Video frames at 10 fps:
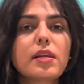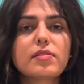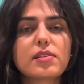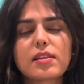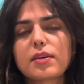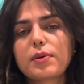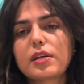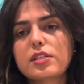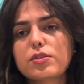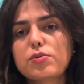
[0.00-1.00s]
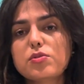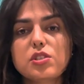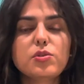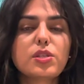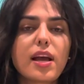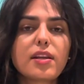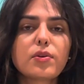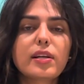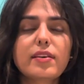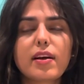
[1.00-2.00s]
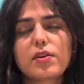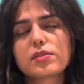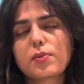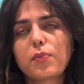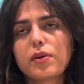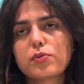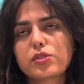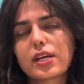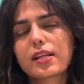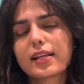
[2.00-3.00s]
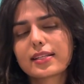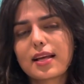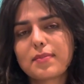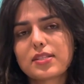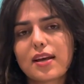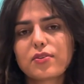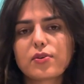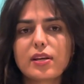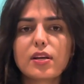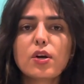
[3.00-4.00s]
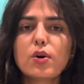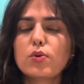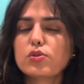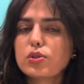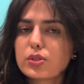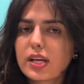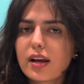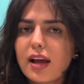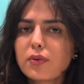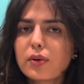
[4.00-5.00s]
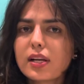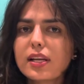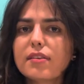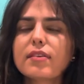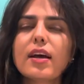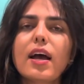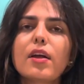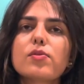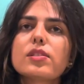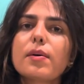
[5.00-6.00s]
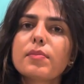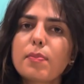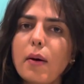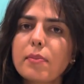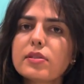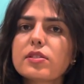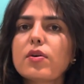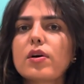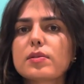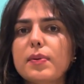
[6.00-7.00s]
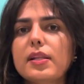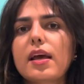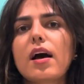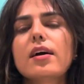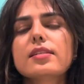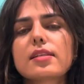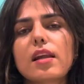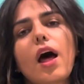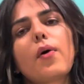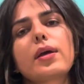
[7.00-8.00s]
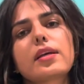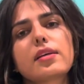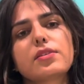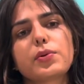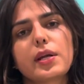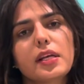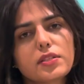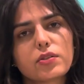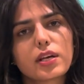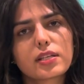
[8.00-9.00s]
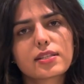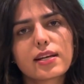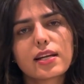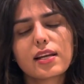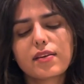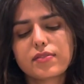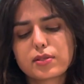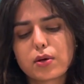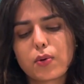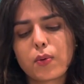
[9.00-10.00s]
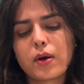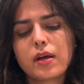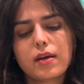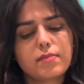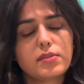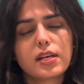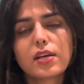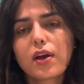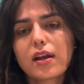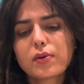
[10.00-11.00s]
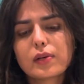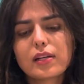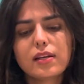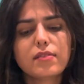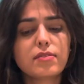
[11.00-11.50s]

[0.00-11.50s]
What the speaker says: nothing you can do. Use your annual leave. I know someone who's taking the exam in January who's using annual leave. I know some departments in the hospital, they aren't allowing trainees to take study leave, so take your annual leave,